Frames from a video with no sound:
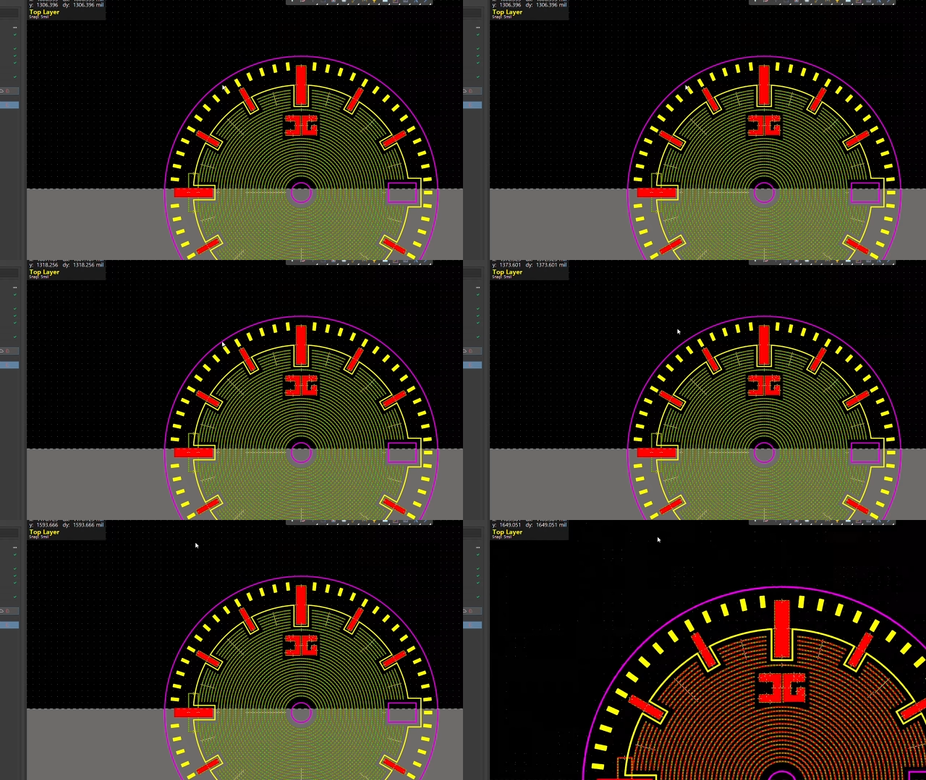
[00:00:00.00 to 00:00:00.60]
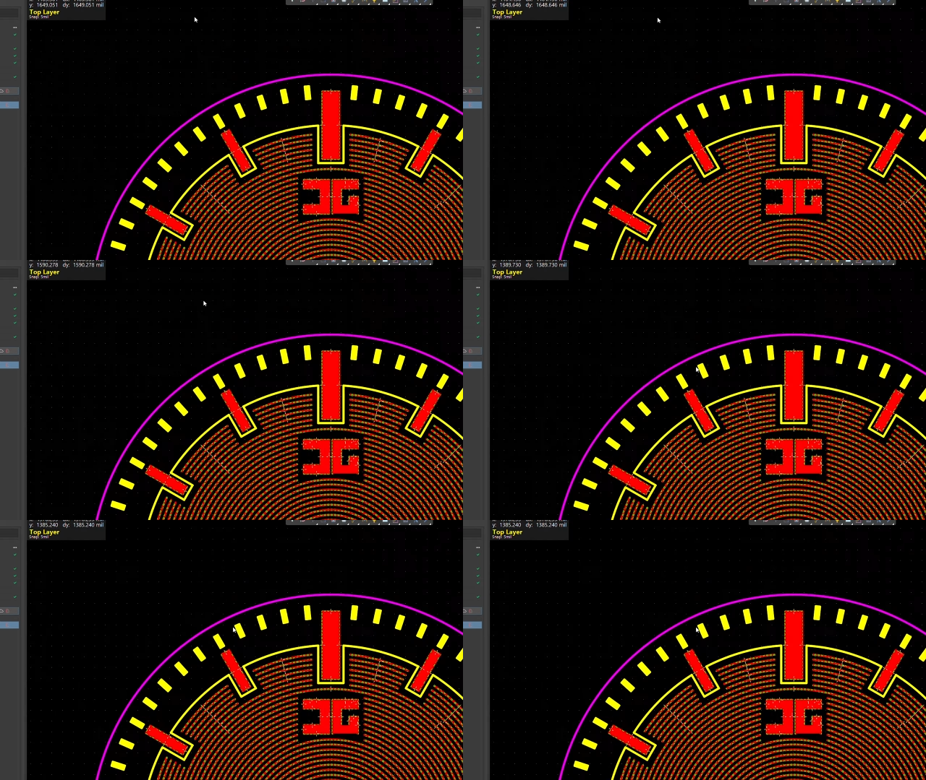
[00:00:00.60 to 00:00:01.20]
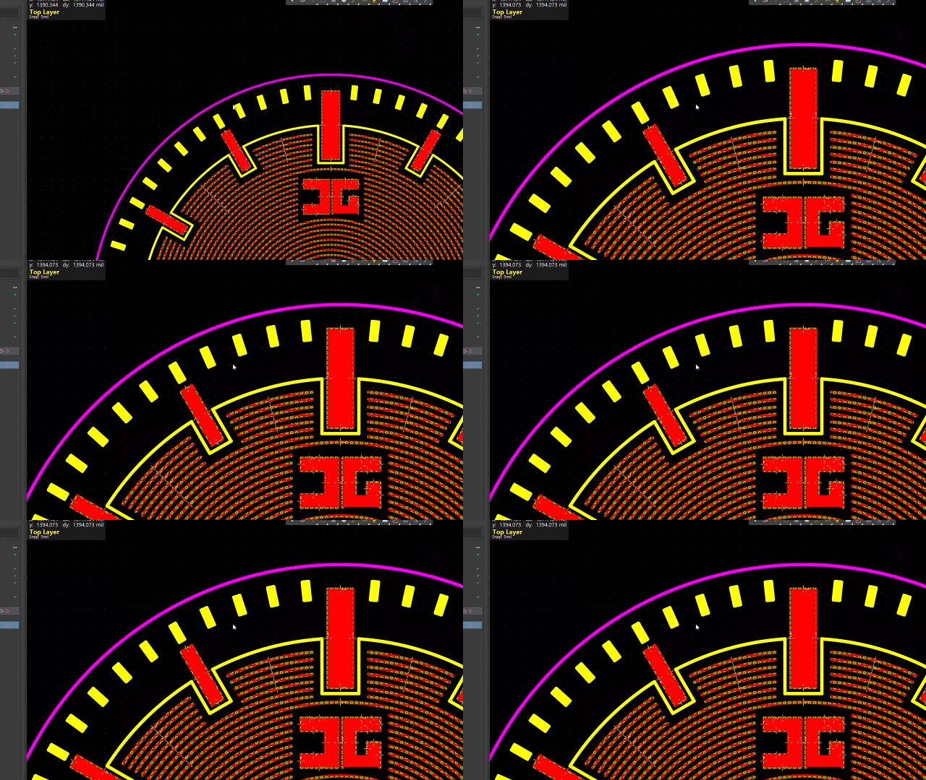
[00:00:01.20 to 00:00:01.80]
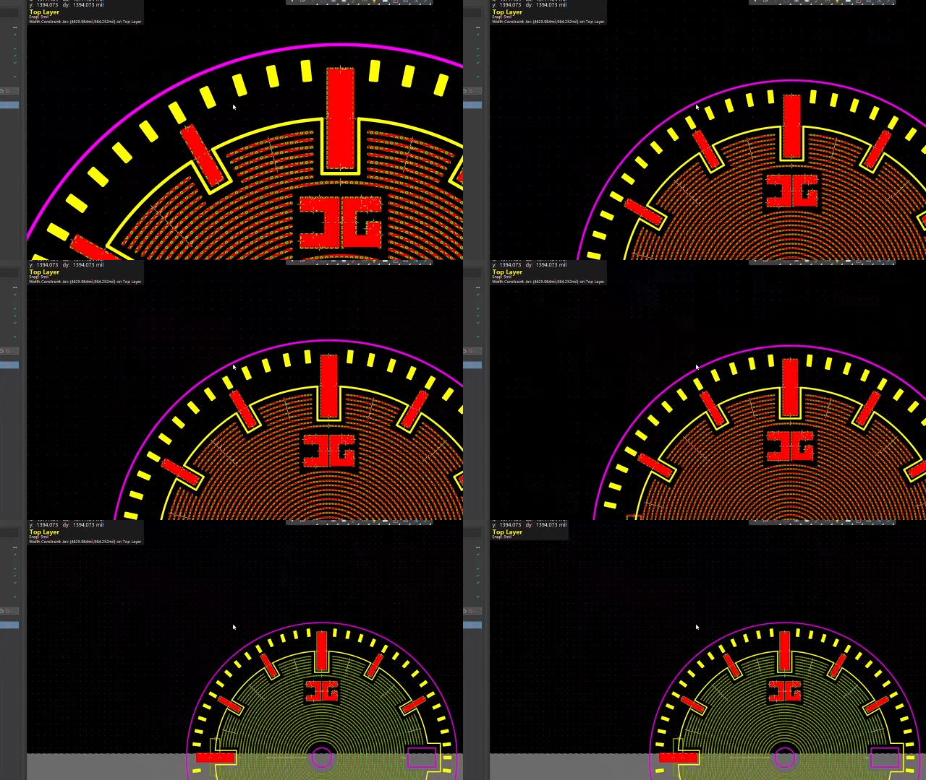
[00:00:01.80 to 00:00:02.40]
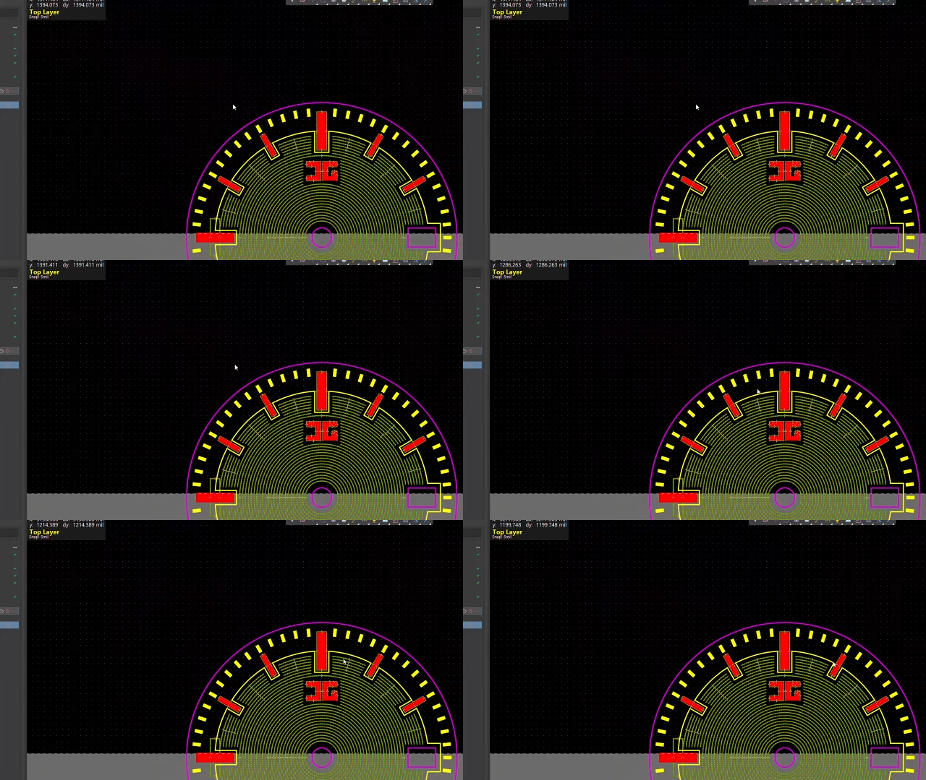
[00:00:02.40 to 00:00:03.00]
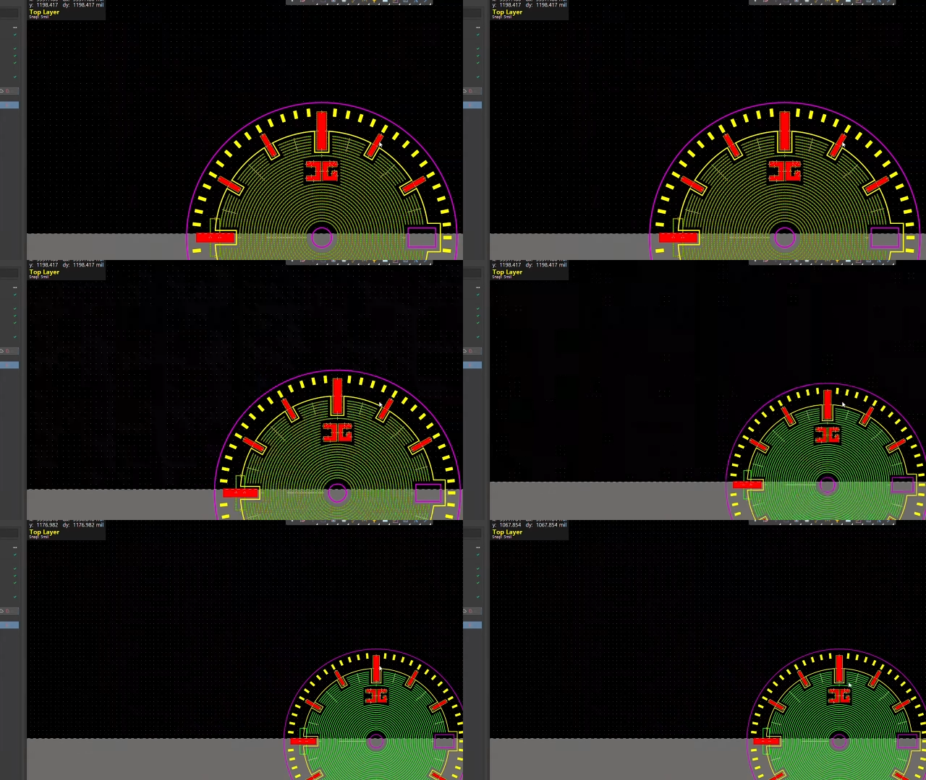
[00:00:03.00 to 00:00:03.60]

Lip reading: Nobody's mouth can be seen.